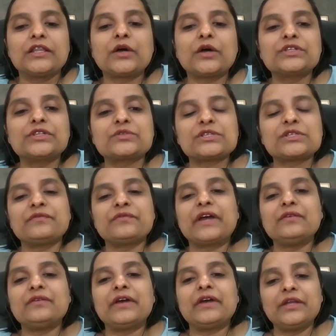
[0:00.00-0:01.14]
Now, this was a
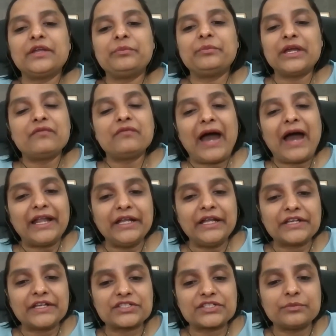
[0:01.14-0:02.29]
very, very big
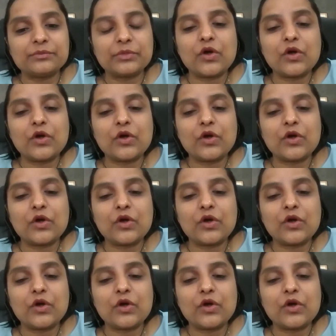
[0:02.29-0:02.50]
validation,